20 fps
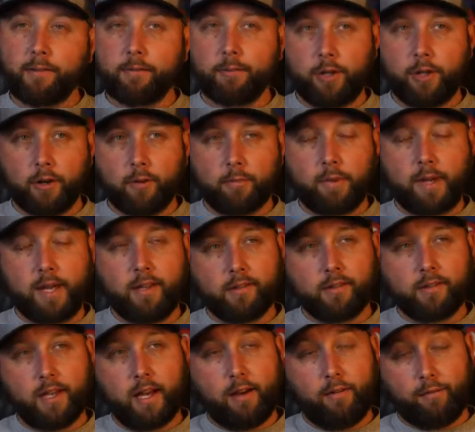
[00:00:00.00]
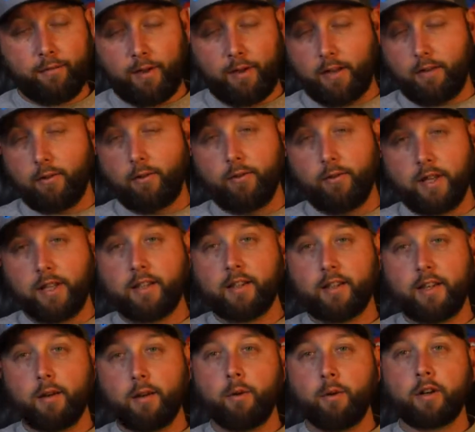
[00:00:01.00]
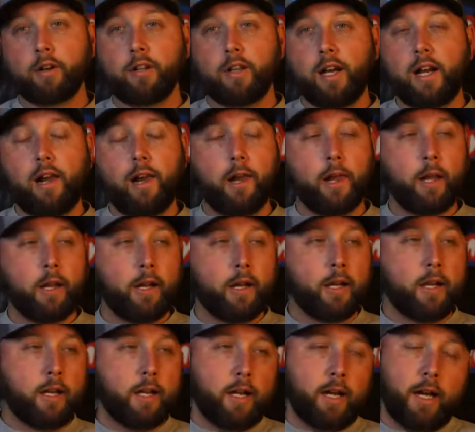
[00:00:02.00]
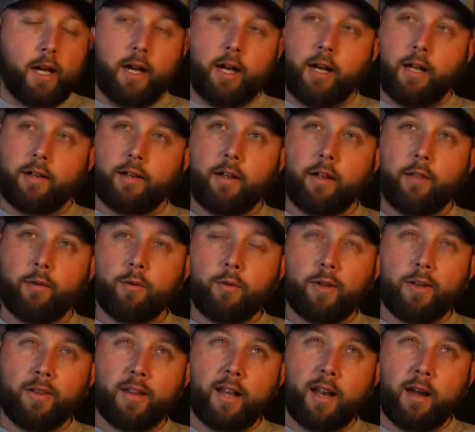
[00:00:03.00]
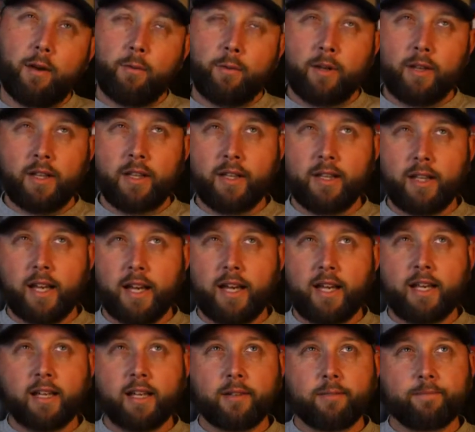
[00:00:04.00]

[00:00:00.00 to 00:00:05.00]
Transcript: jerk baits. I do think that they work a lot. Another one that I really like